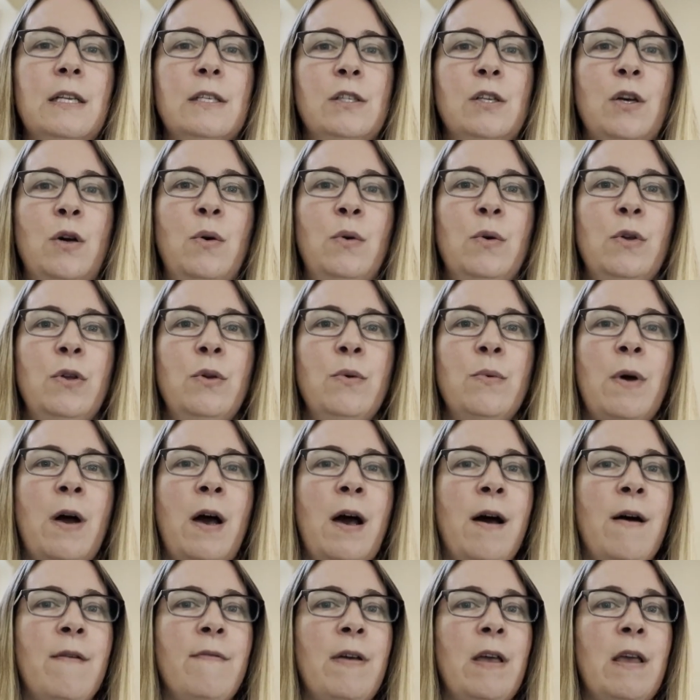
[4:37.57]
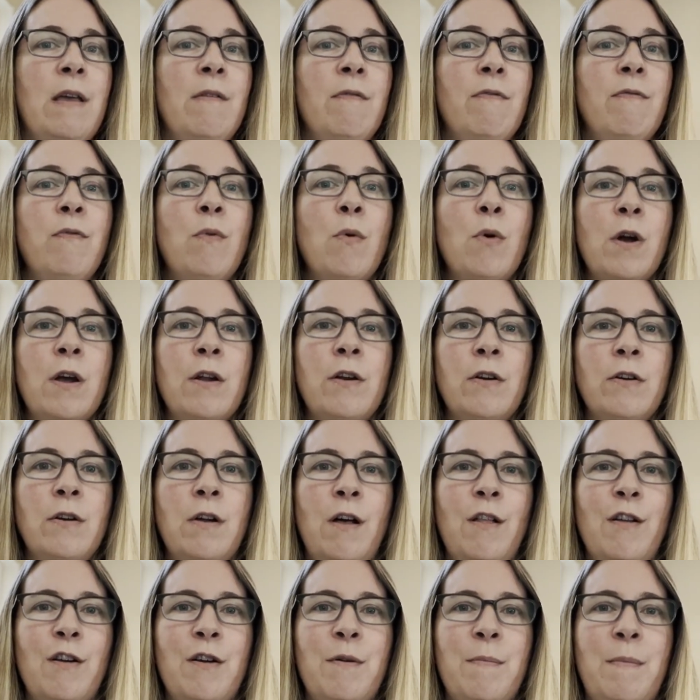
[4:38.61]
So you have a
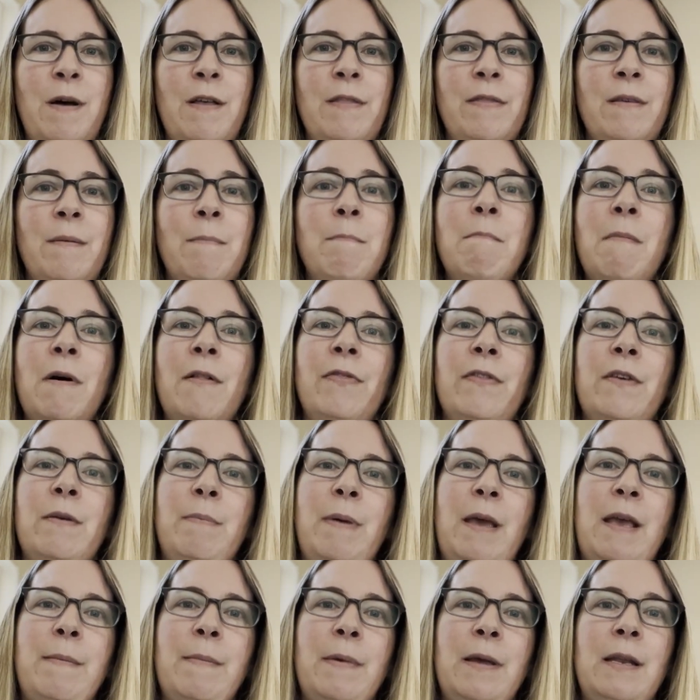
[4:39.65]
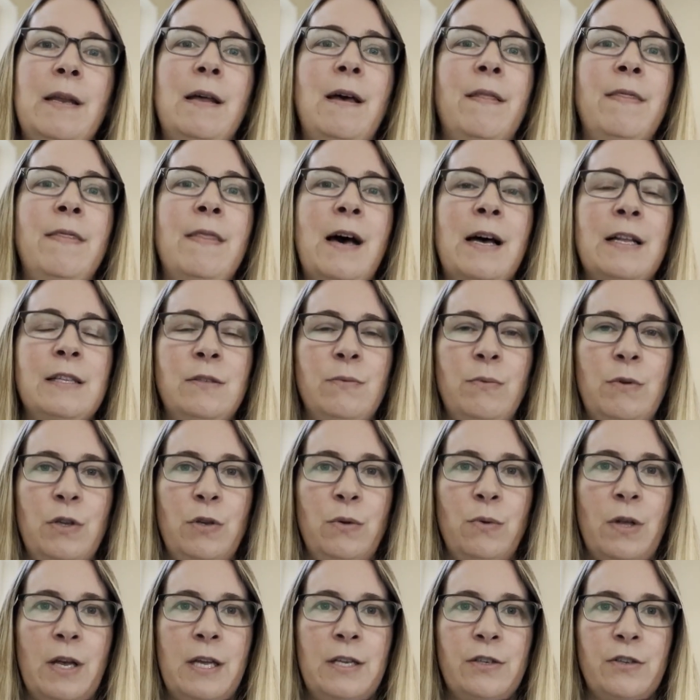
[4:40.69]
$400 a month monthly payment. That's what
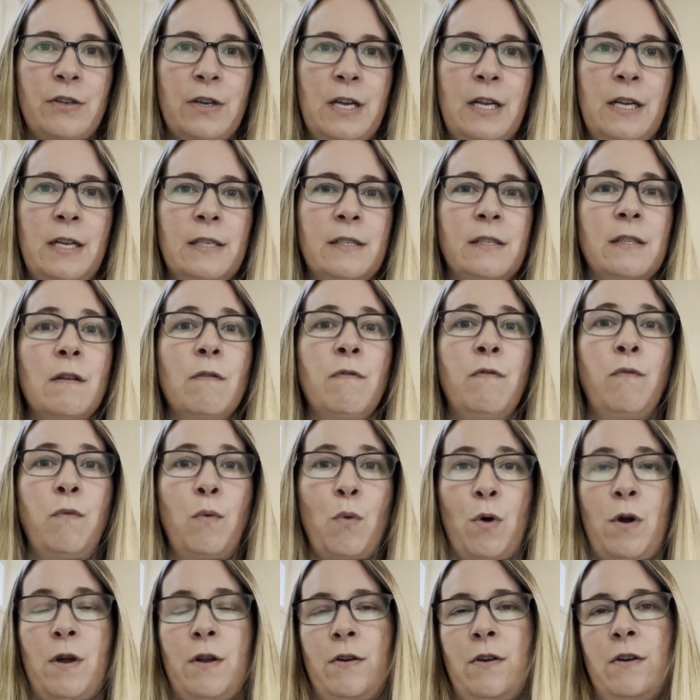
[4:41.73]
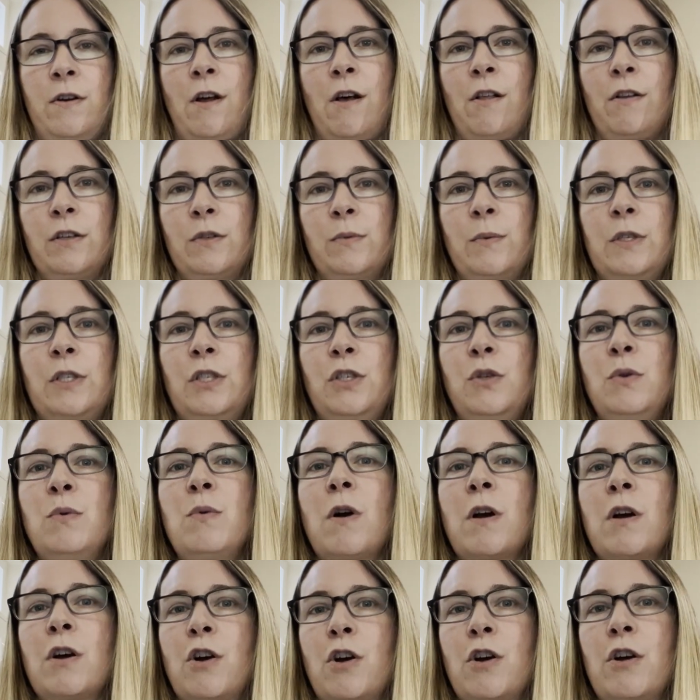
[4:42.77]
you'll enter in, is the $400, which you
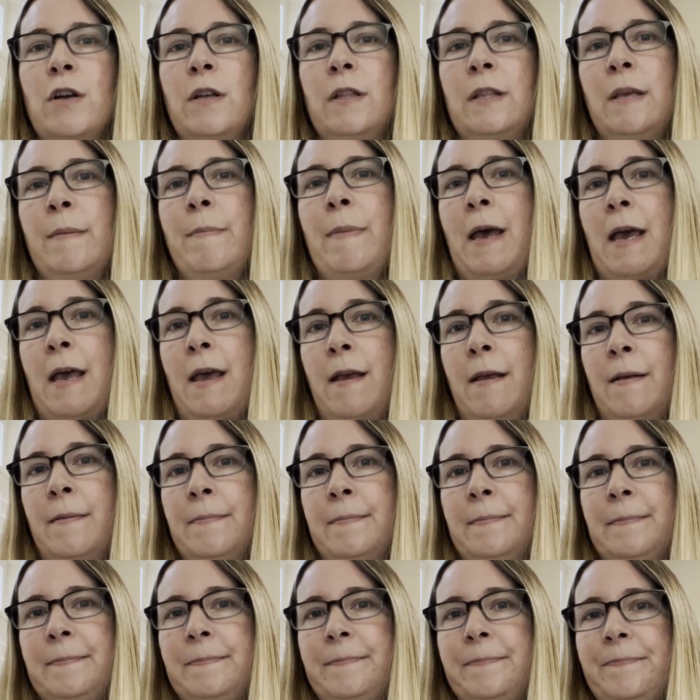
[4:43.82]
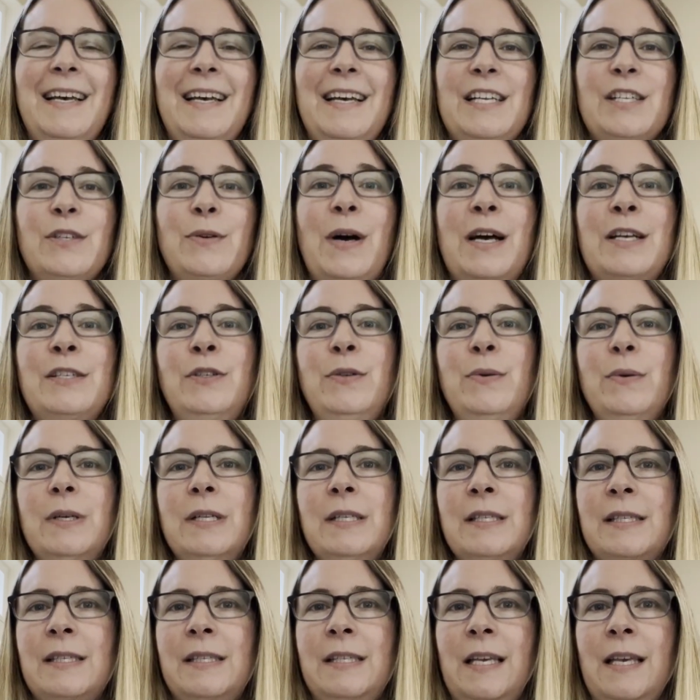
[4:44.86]
are currently paying. So as you
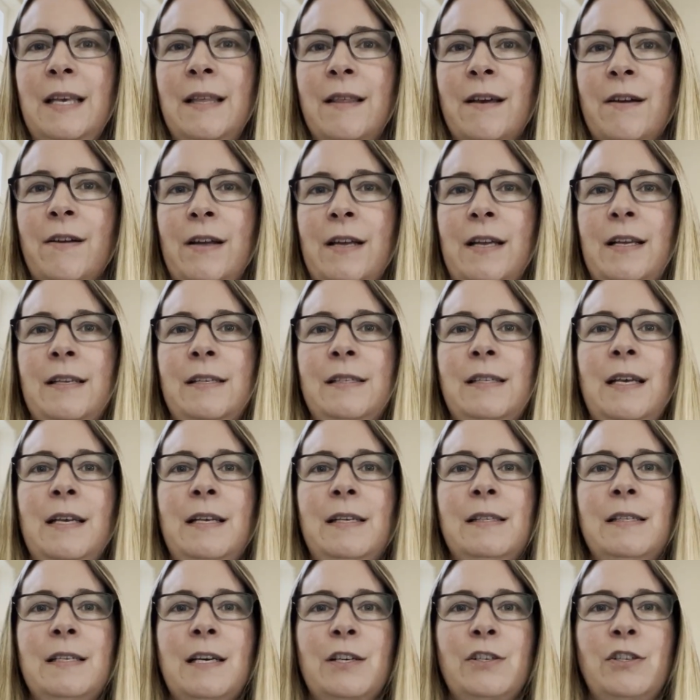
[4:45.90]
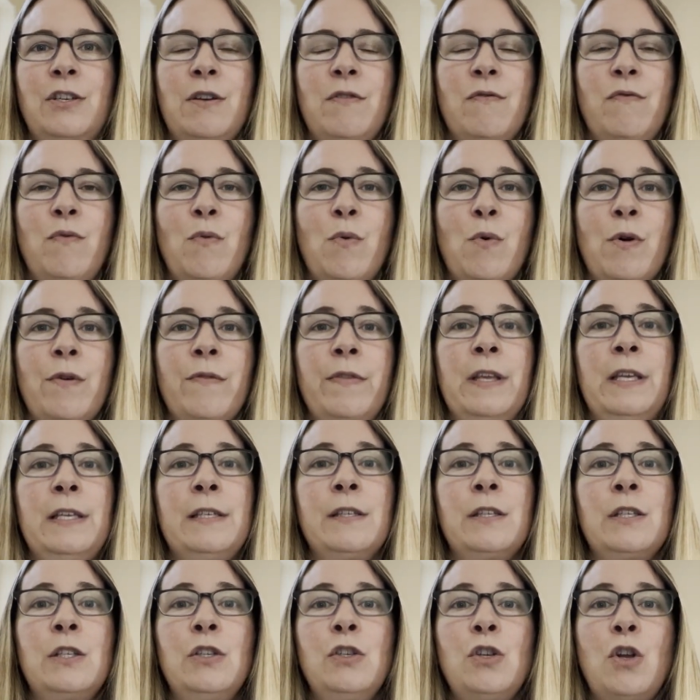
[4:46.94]
can see, there is a section for the
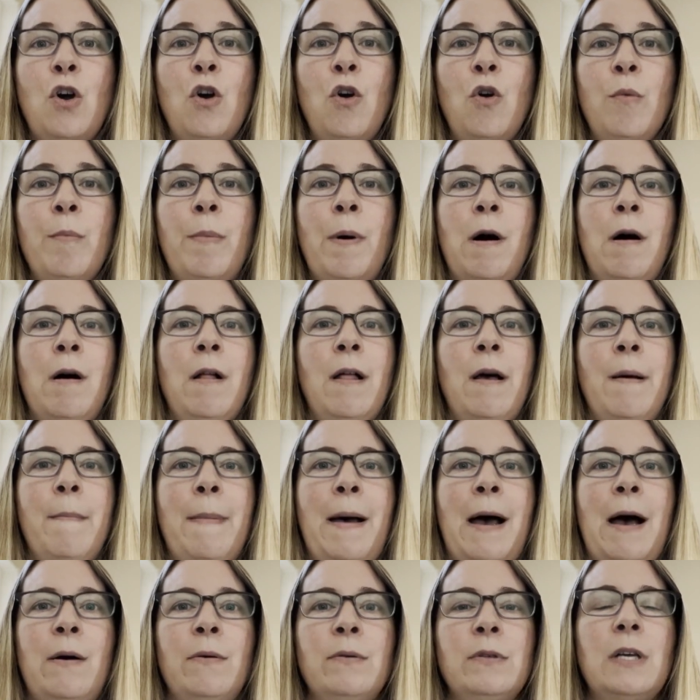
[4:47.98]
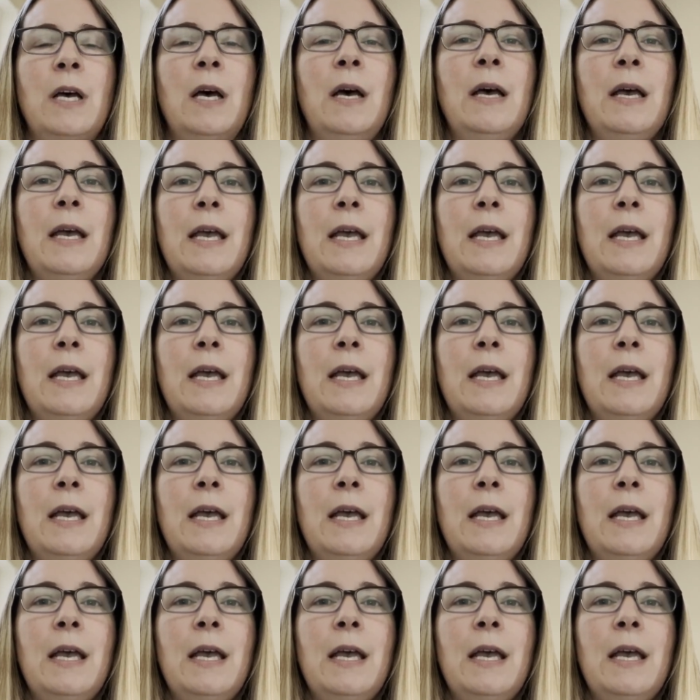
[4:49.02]
Snowball amount.